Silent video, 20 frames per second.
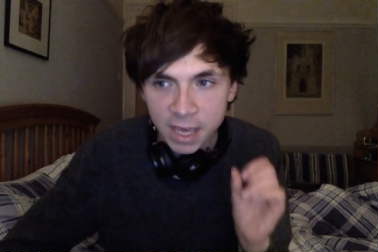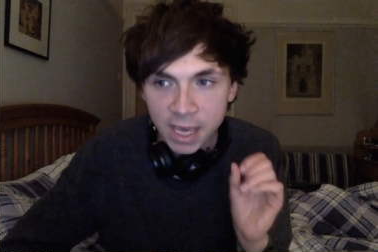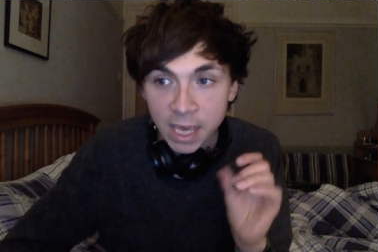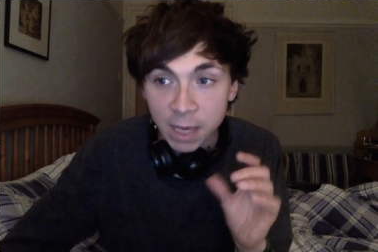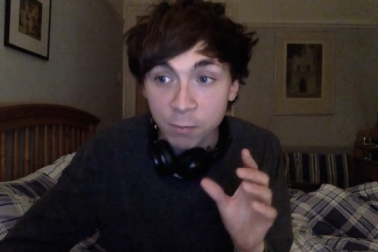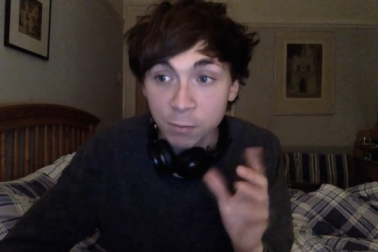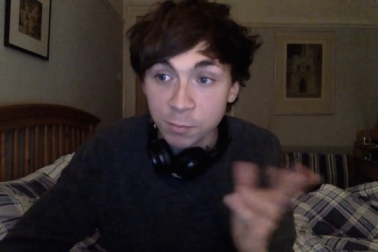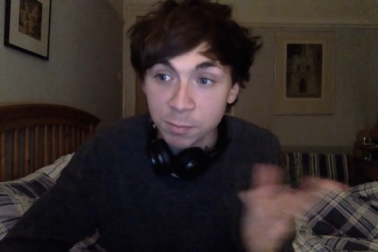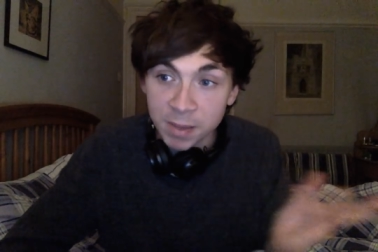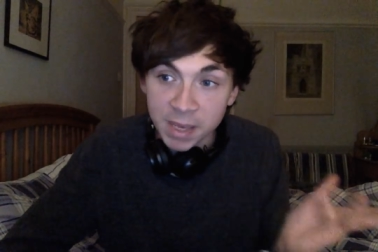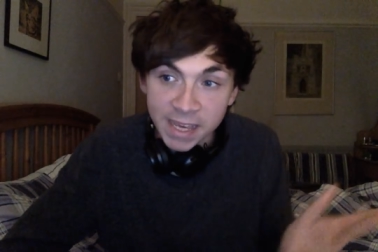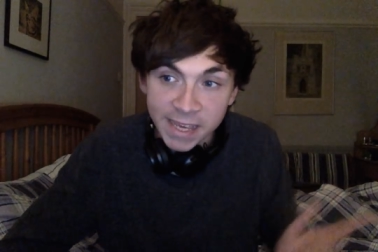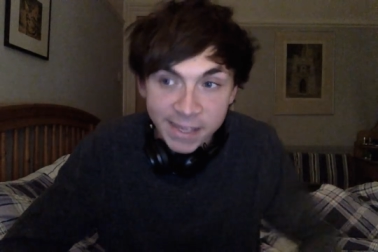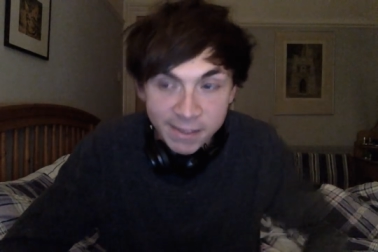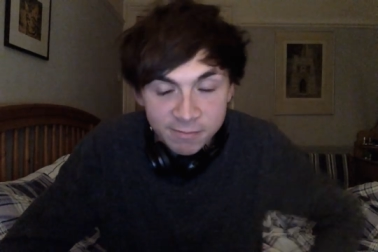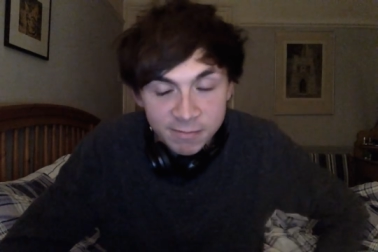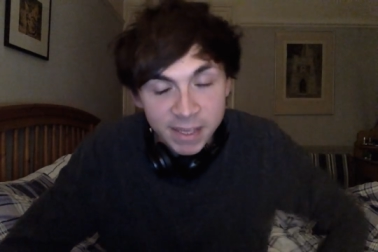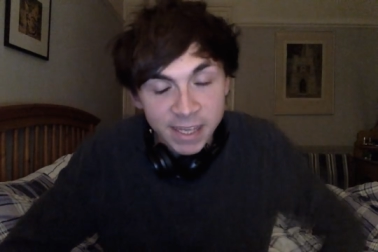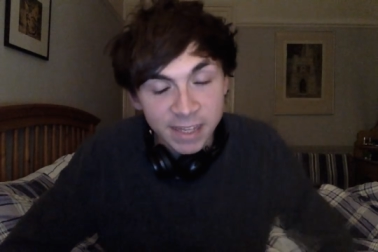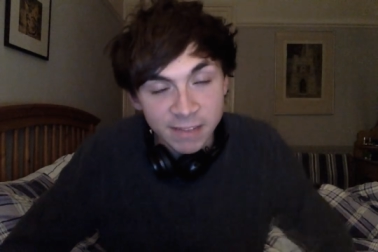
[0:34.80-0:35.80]
it would
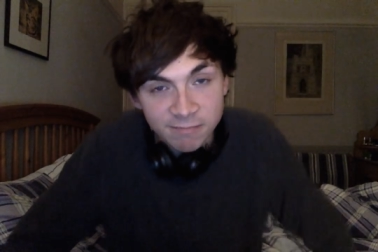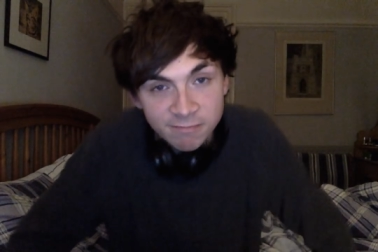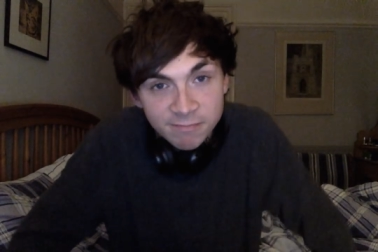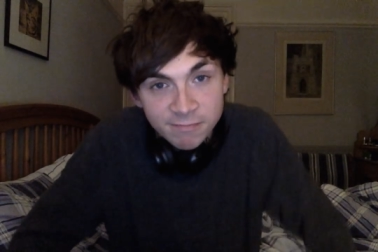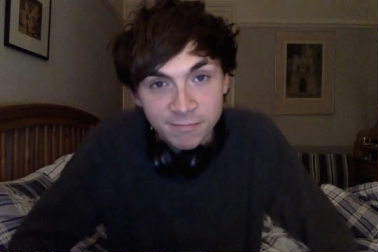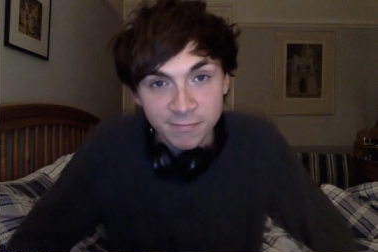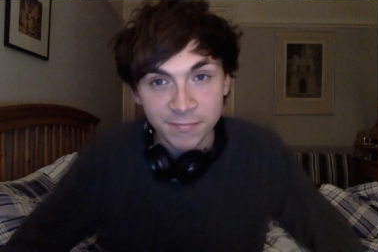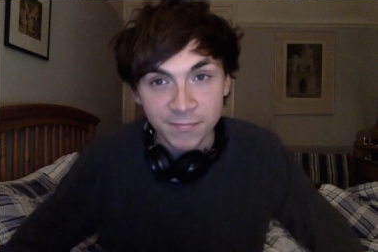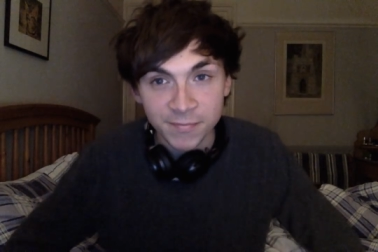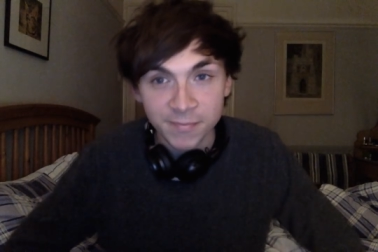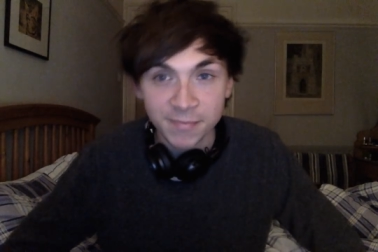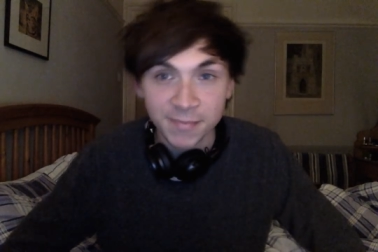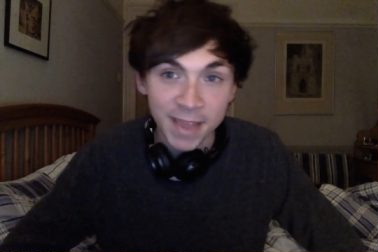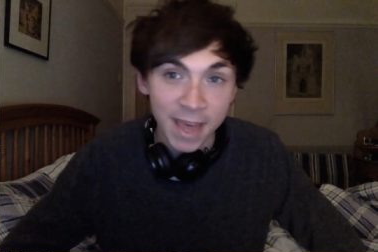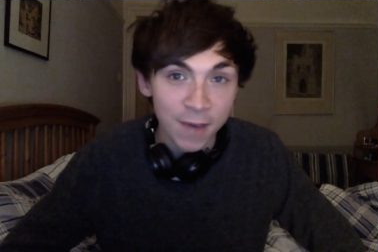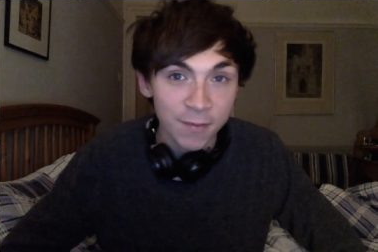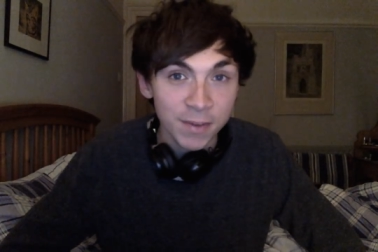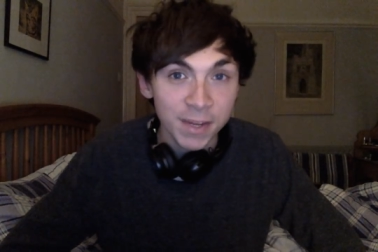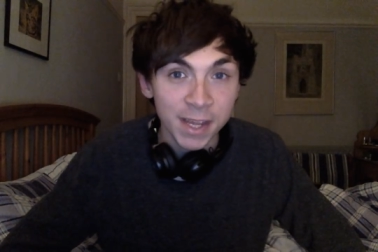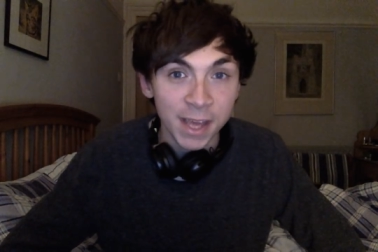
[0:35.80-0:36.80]
be in
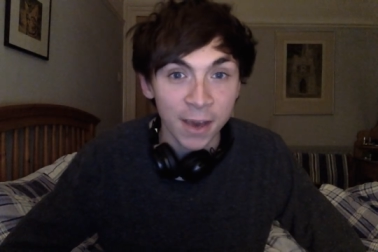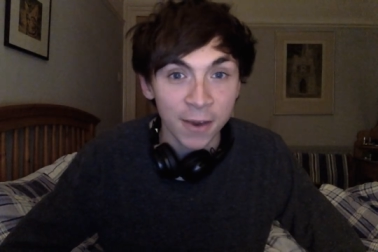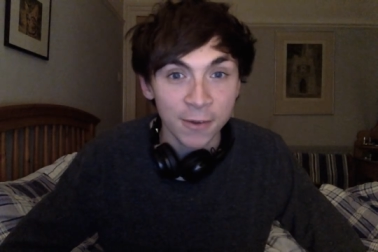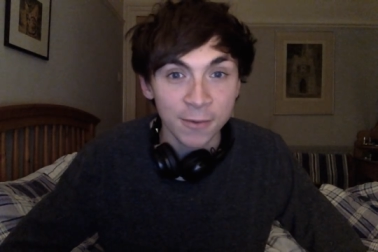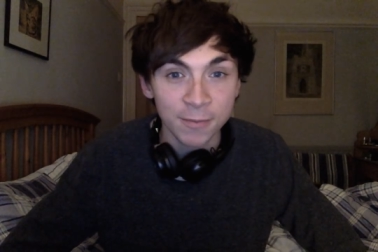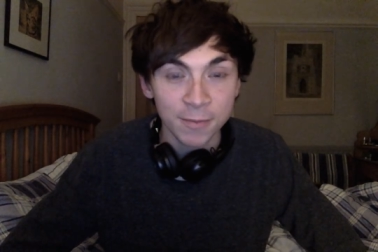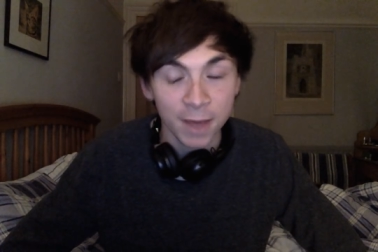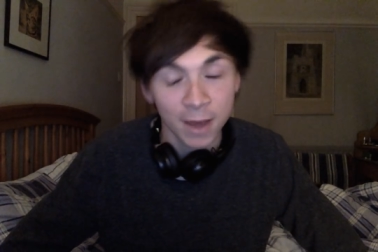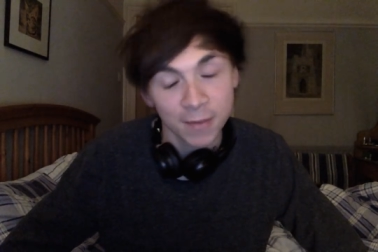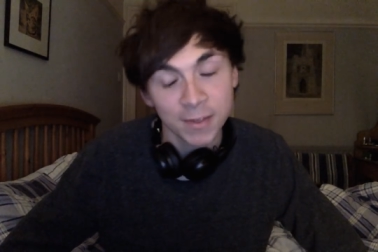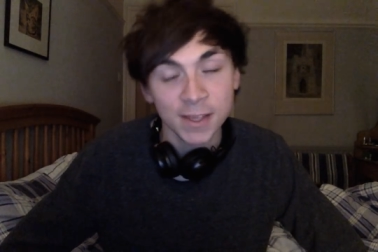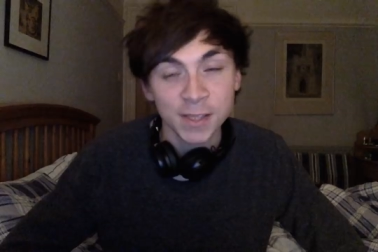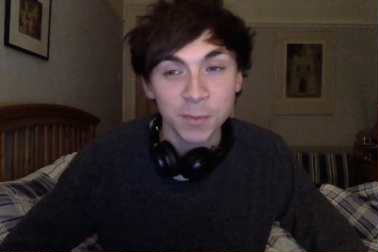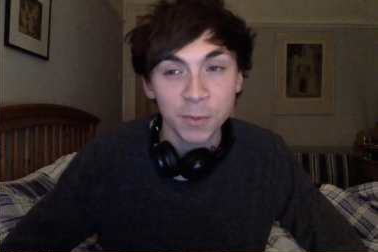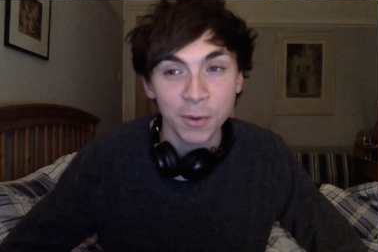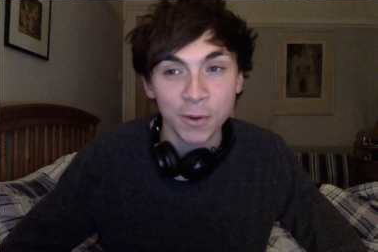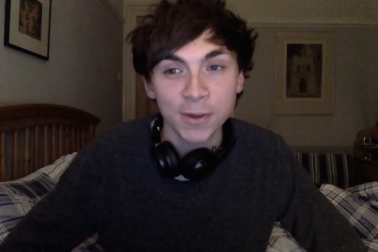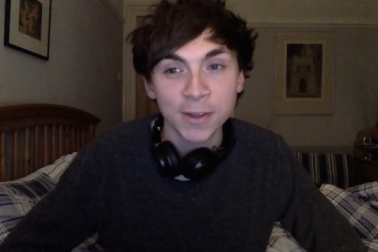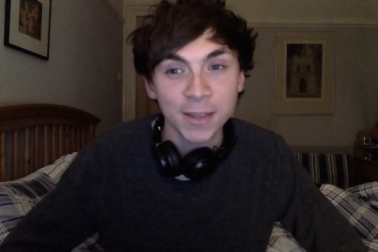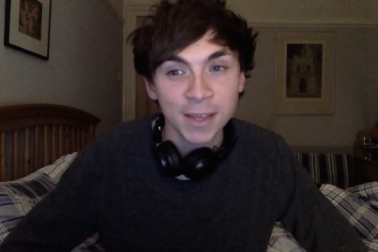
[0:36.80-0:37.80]
that video that I just
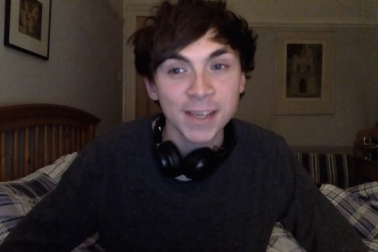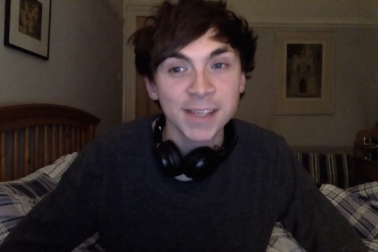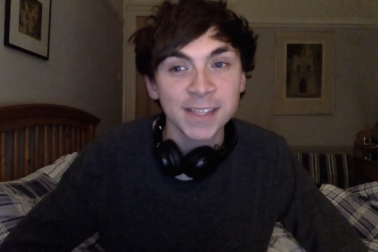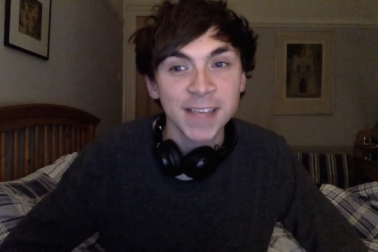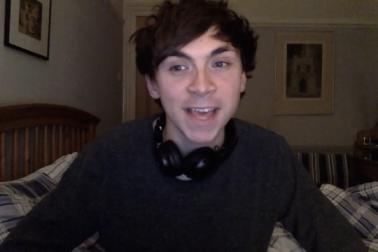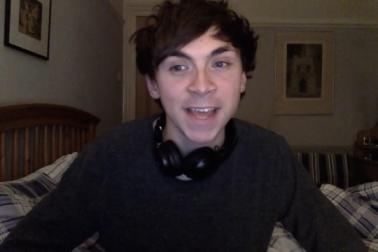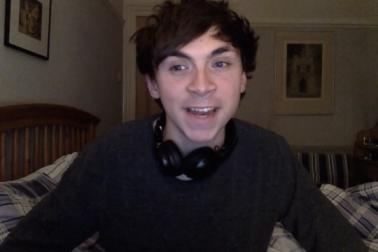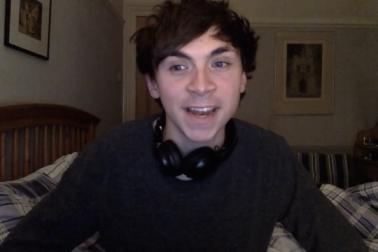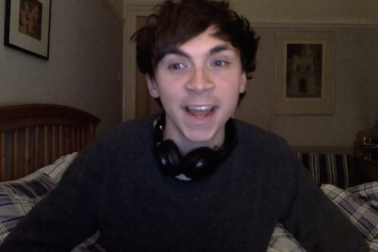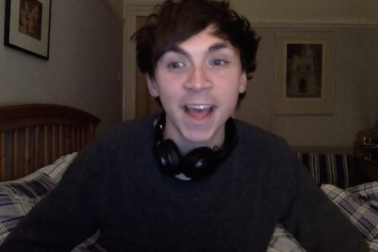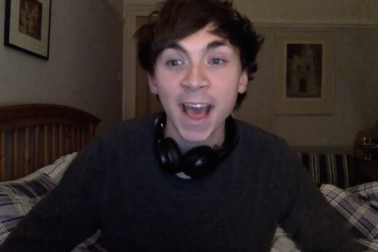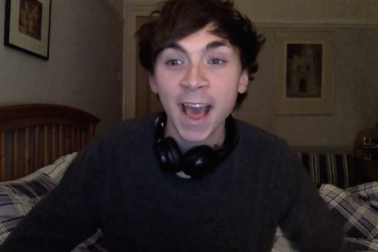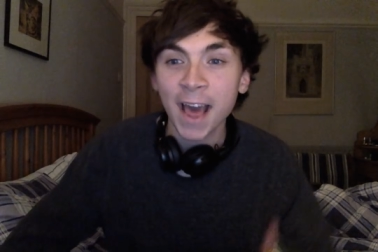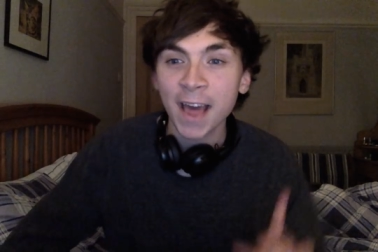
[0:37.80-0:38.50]
watched just then.